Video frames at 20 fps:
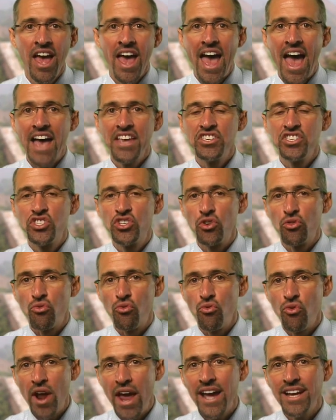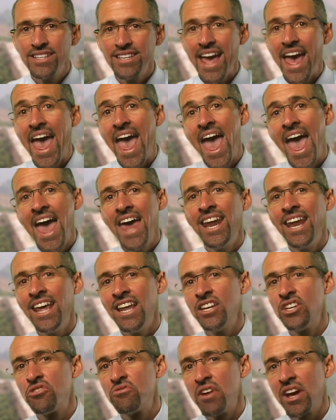has direct and
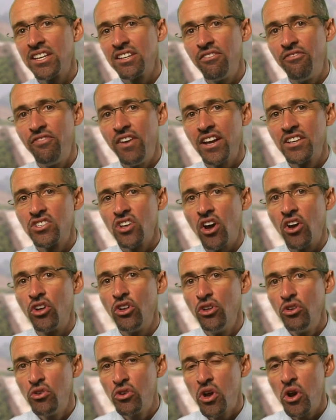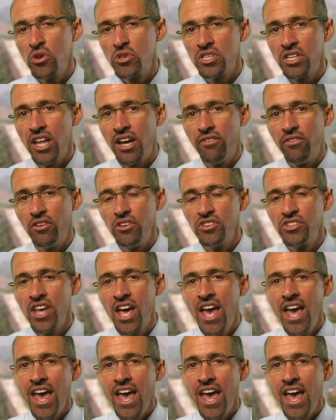indirect effects on glucose levels,